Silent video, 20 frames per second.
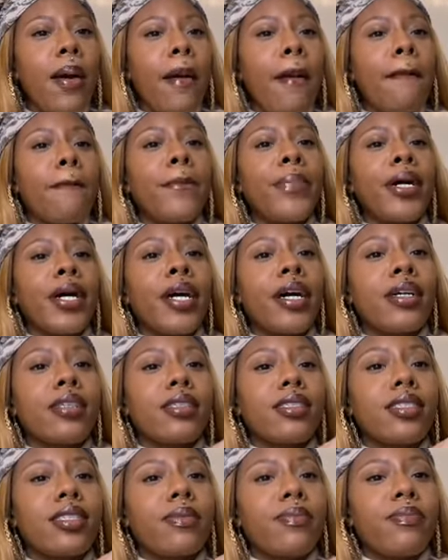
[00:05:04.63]
But
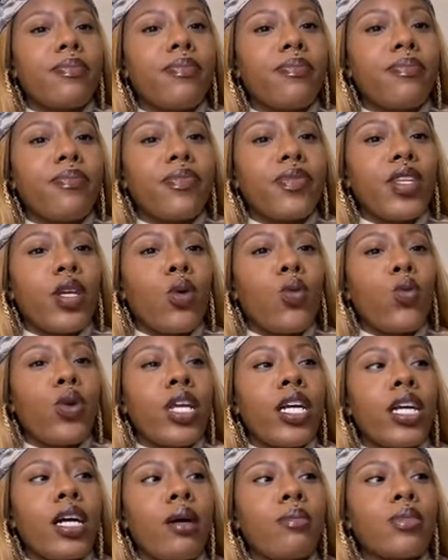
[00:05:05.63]
when
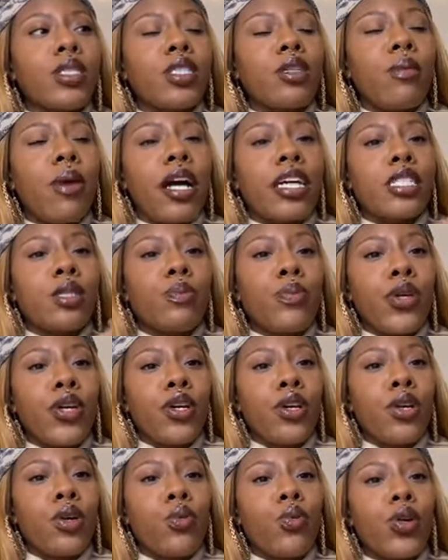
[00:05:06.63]
it comes to my
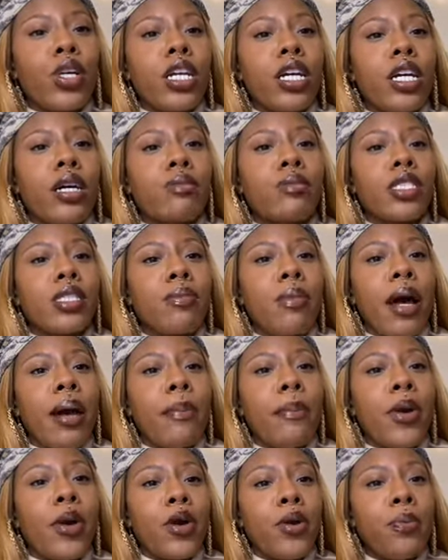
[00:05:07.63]
spirit, when it comes to my
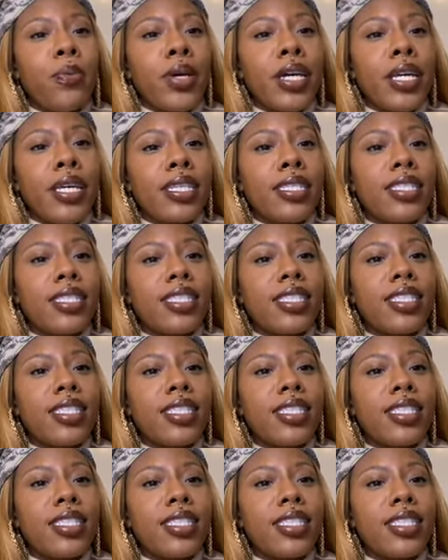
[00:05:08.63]
purpose,